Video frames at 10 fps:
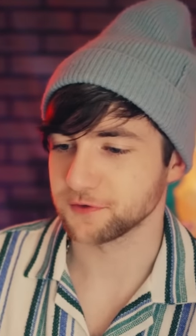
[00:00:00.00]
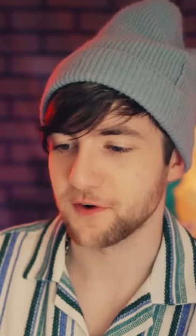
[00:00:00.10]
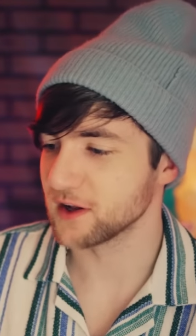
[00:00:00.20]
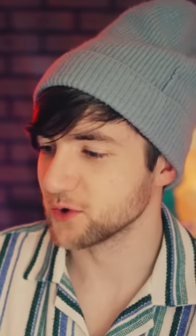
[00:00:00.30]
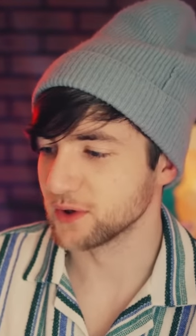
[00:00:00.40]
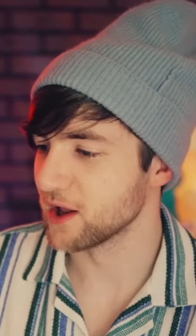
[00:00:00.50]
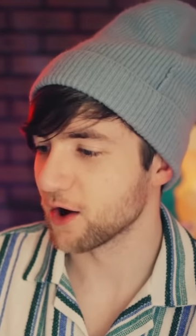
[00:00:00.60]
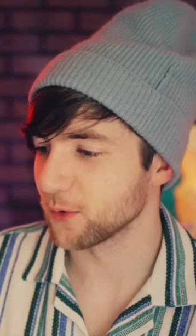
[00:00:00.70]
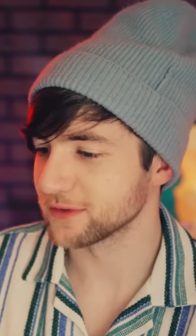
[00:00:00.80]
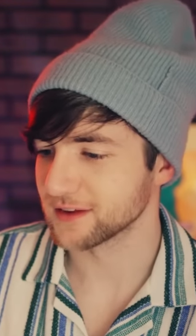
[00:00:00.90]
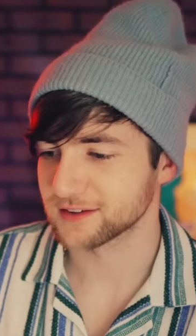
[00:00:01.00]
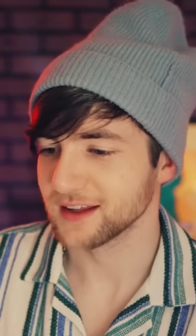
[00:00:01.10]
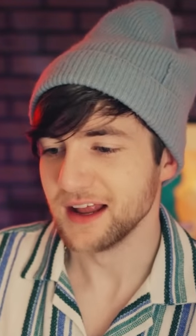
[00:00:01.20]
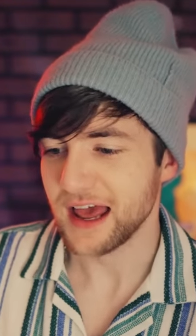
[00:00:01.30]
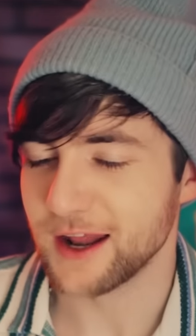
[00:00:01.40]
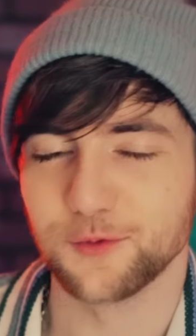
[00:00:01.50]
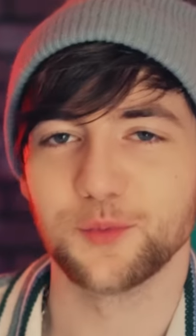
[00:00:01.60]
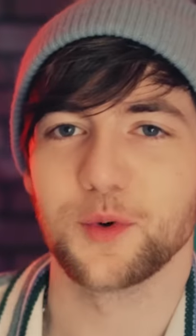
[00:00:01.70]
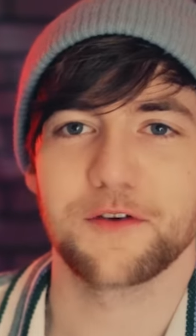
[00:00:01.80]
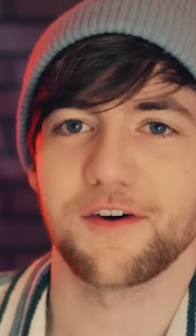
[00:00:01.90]
to follow along with this
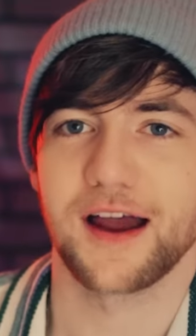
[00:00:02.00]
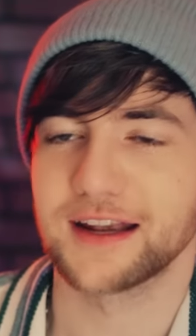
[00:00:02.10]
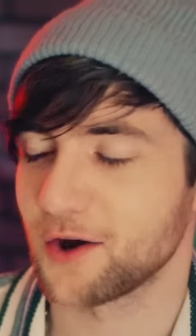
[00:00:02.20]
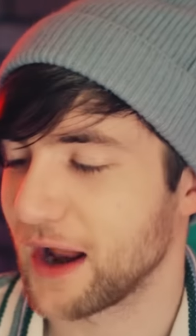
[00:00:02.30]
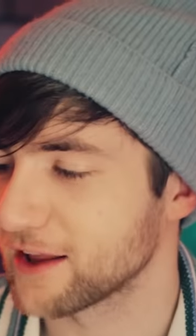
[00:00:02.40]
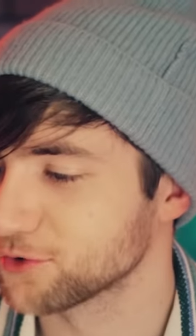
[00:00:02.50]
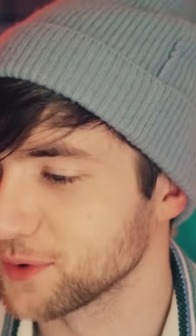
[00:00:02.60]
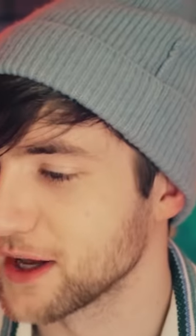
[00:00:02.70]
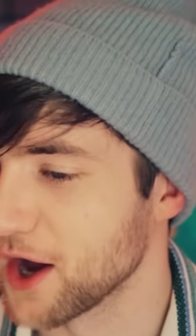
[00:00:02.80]
and we find out as we